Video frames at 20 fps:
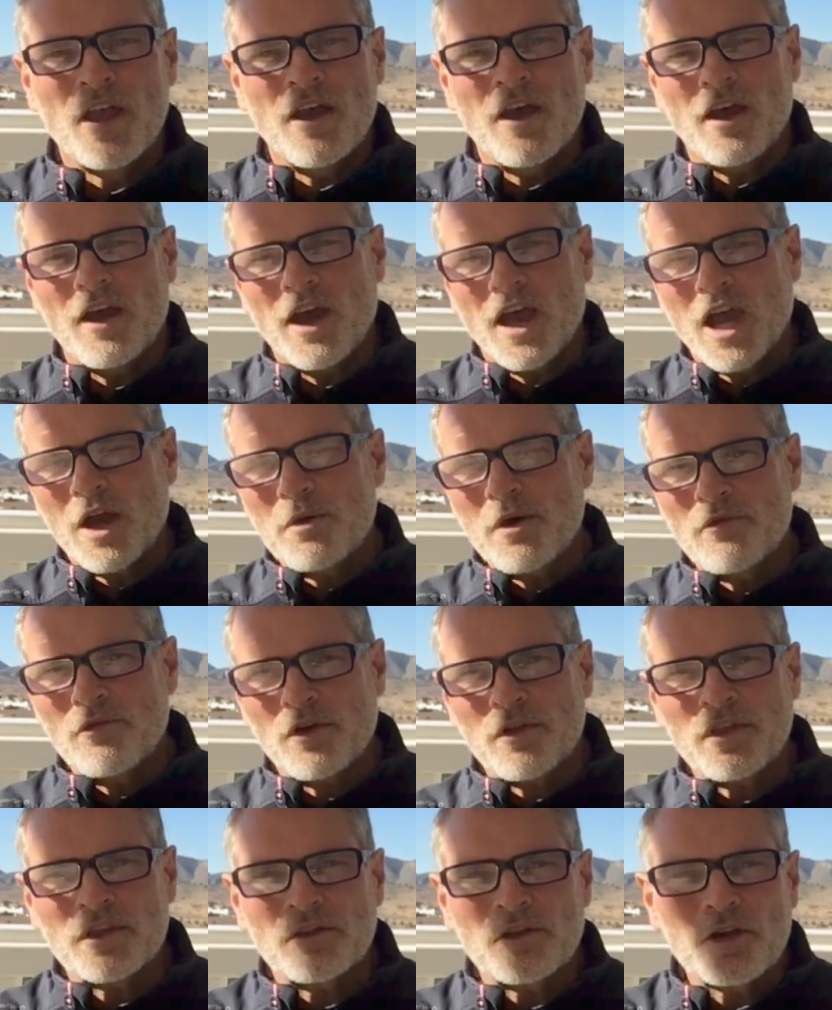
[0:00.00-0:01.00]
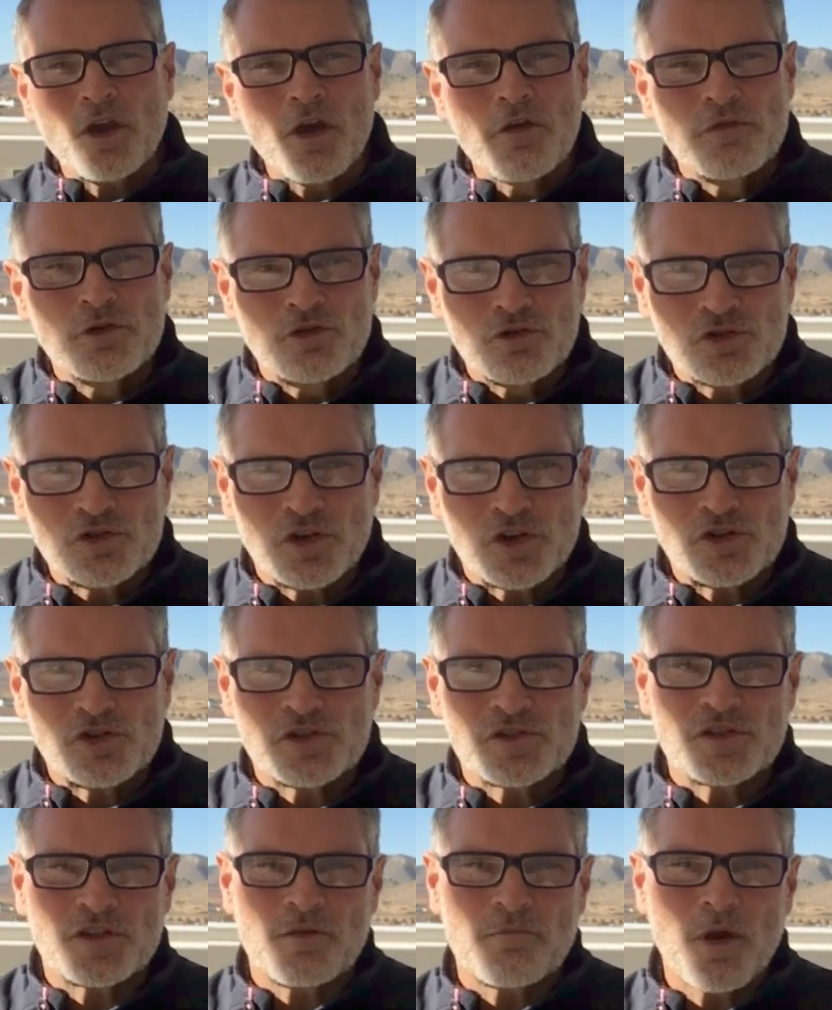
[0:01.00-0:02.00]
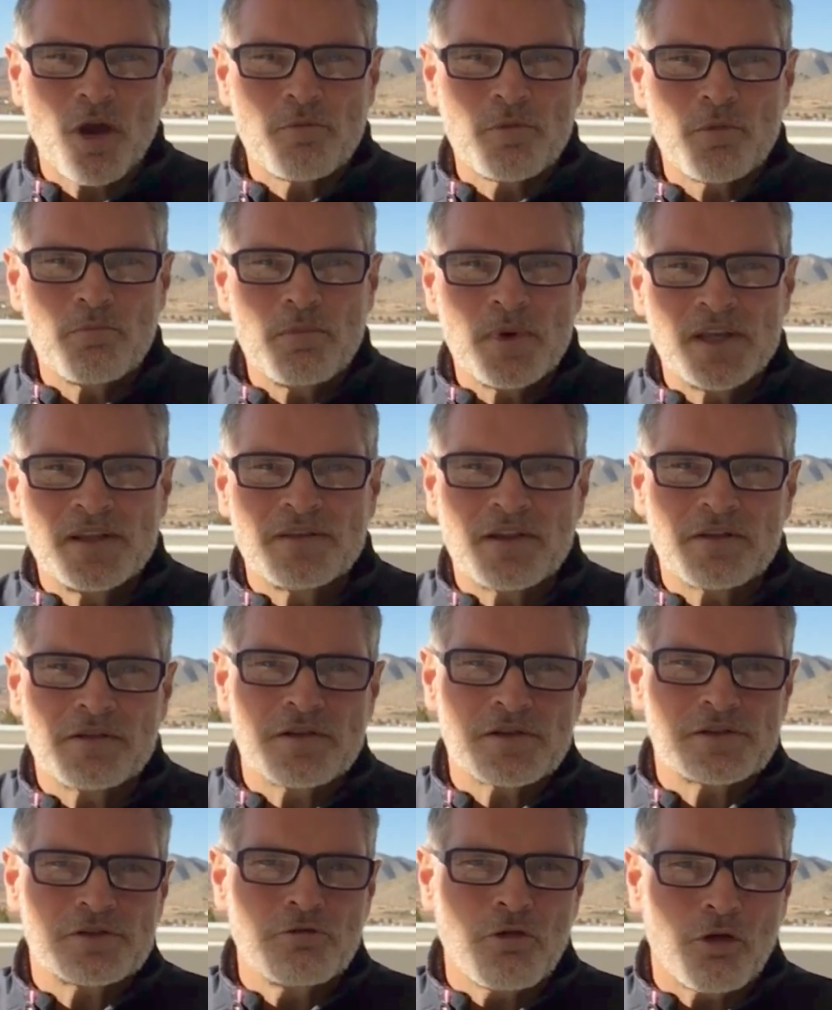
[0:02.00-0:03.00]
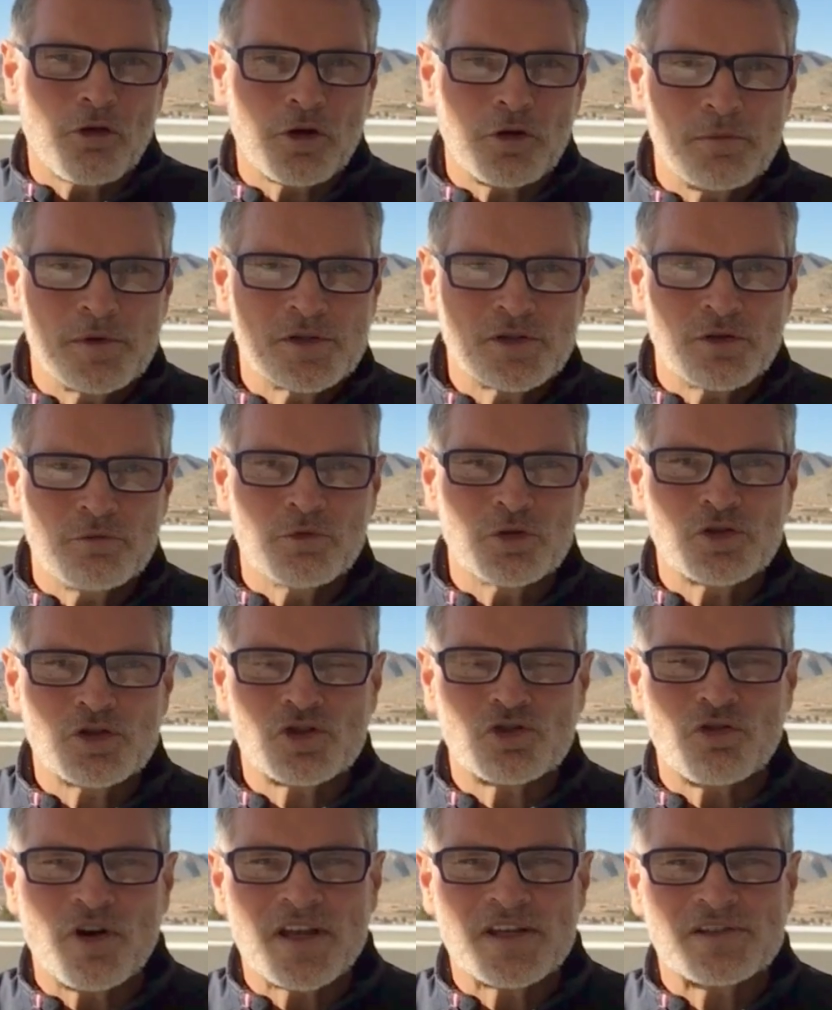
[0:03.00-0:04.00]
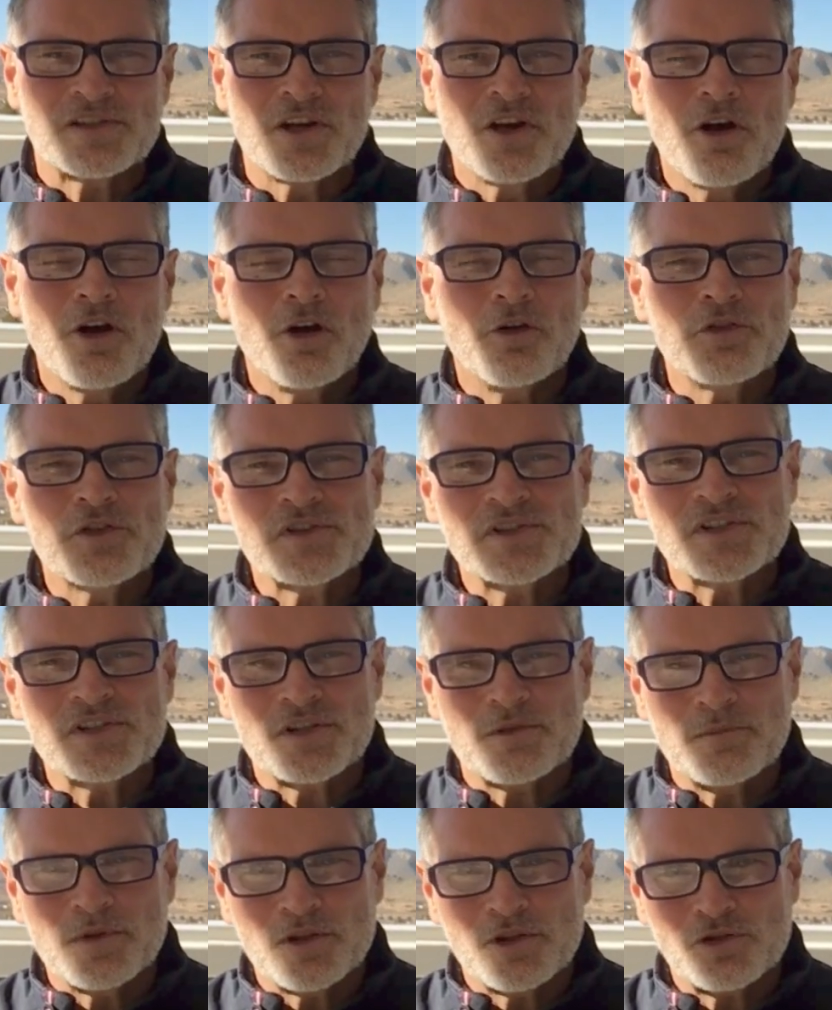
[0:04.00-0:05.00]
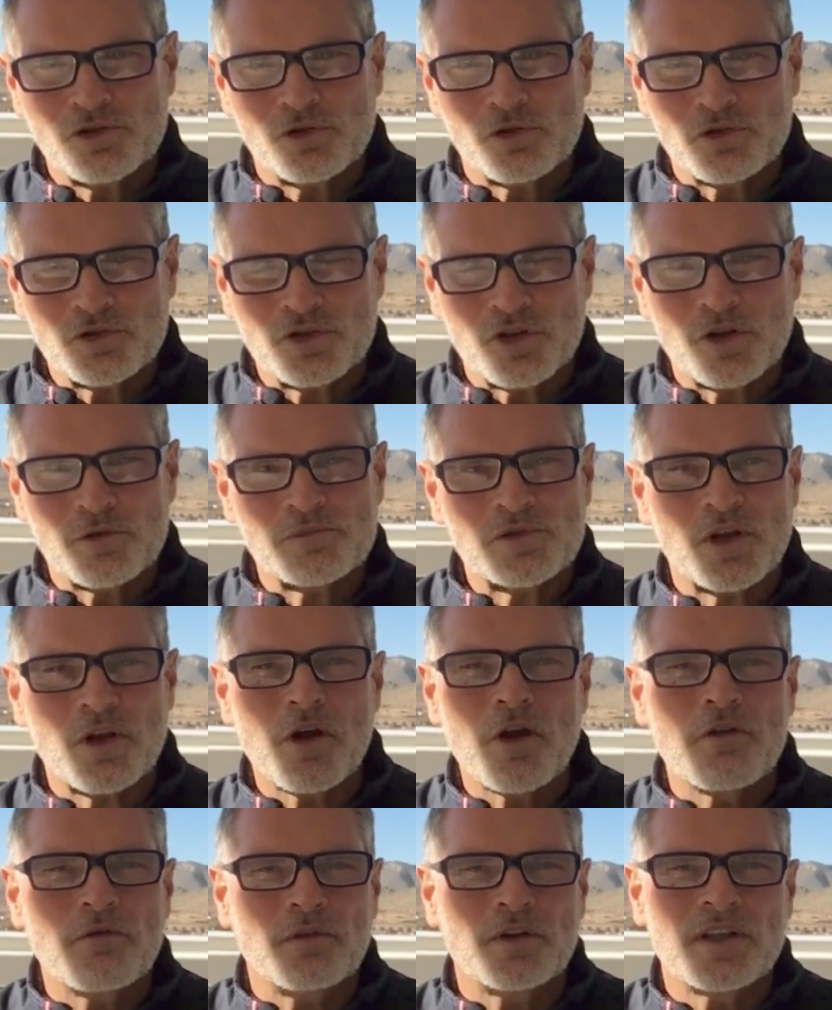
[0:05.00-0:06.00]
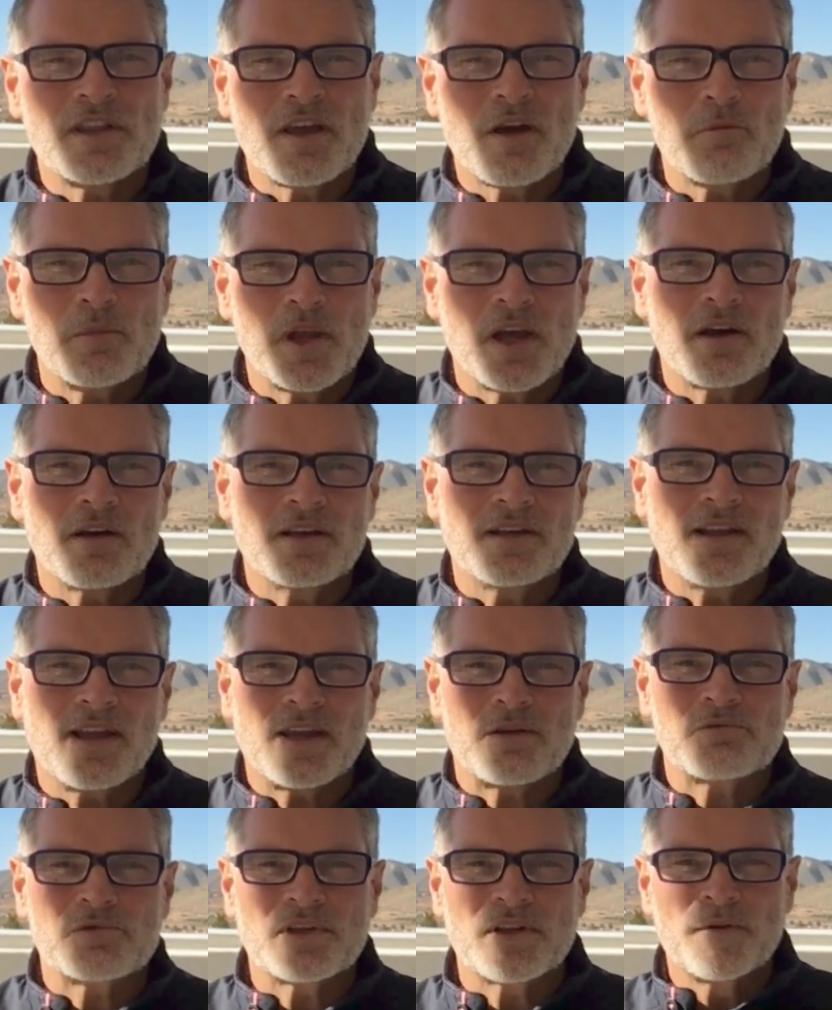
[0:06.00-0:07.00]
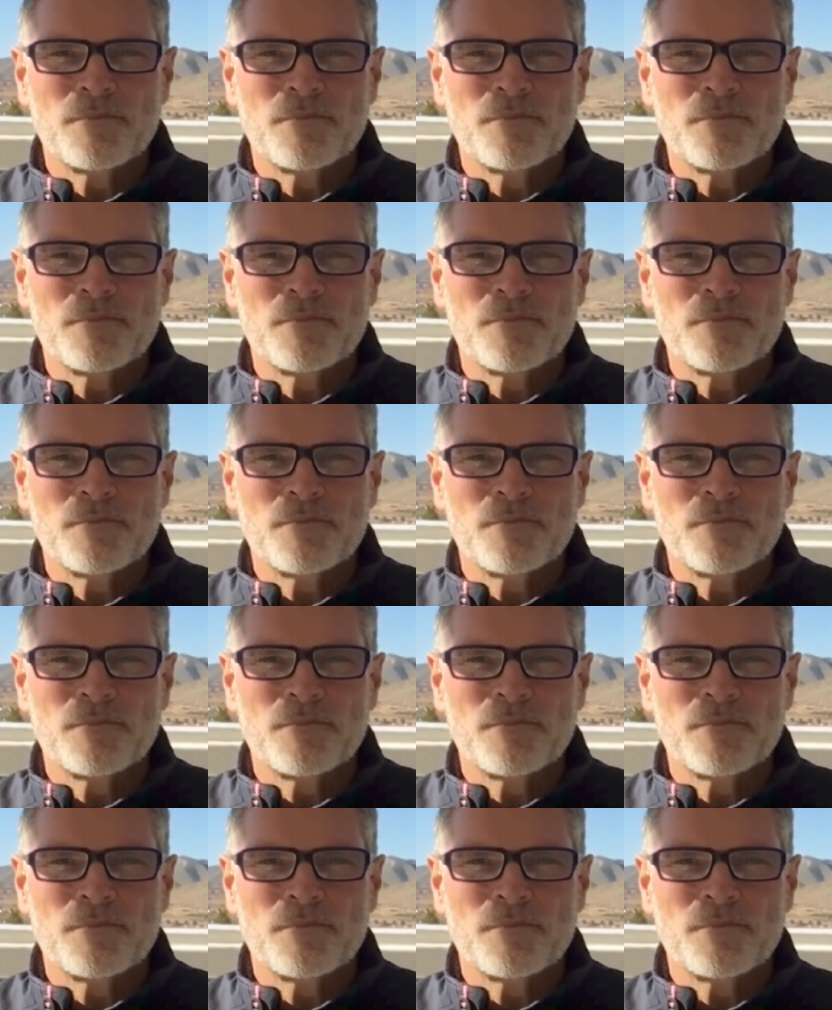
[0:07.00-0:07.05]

However, I think the COVID restrictions at the moment mean that there's not going to be too much stress on the system in the short term, so hopefully they'll be ironed out.